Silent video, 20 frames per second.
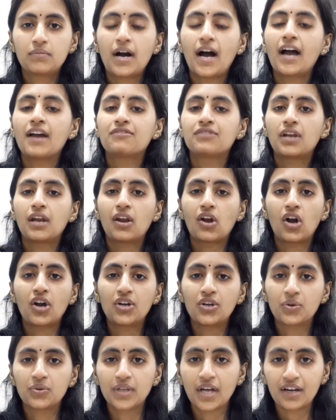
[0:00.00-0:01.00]
I will
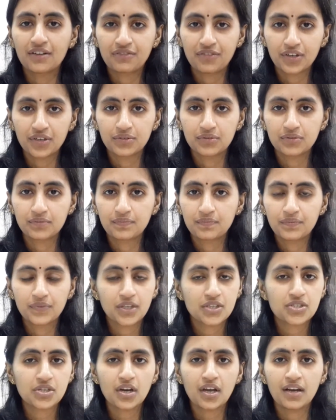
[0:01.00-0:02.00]
not do that for you.
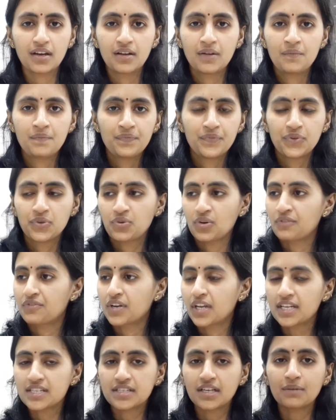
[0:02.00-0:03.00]
That's all. You have
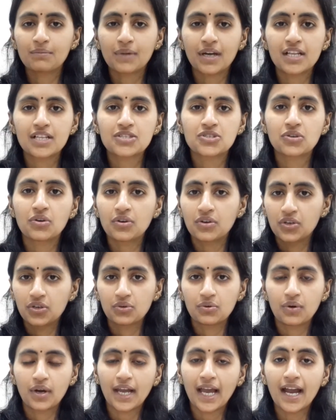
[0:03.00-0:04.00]
reached that milestone,
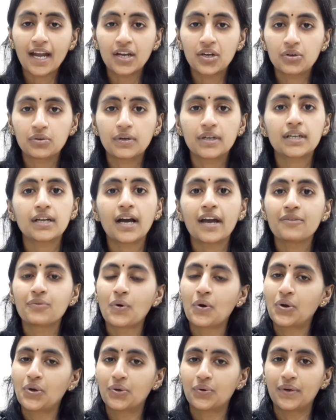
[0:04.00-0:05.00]
you can do it, I
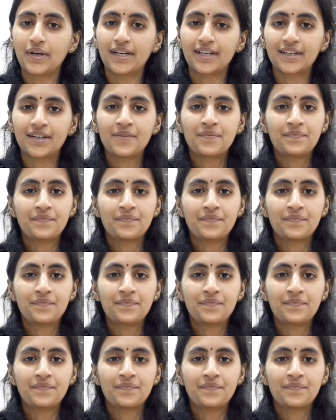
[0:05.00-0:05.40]
won't do it.